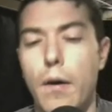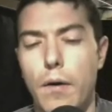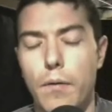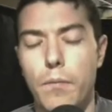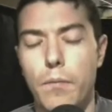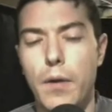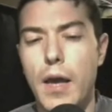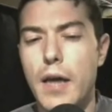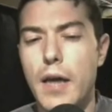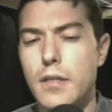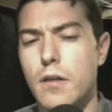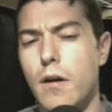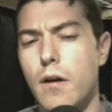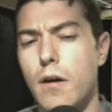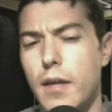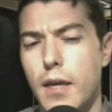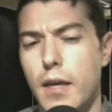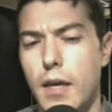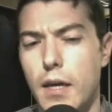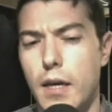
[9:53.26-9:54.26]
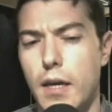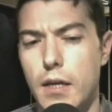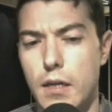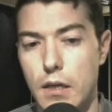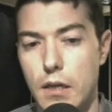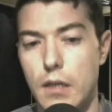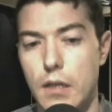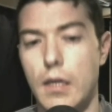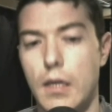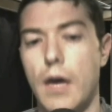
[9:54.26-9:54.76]
We are talking
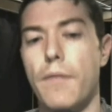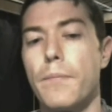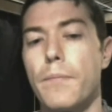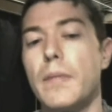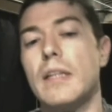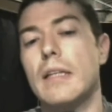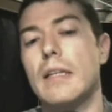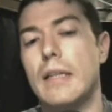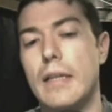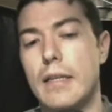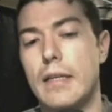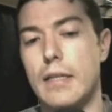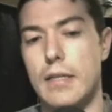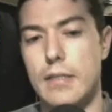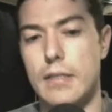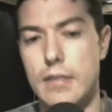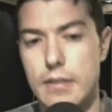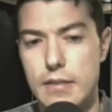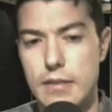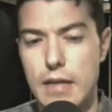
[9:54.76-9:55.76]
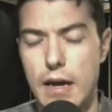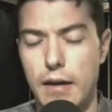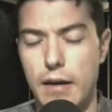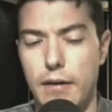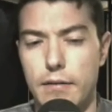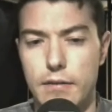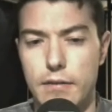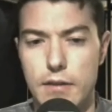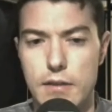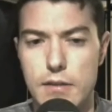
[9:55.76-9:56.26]
government leaders
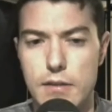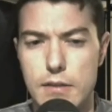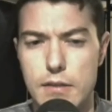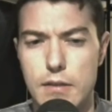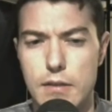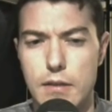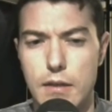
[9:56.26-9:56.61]
signing this.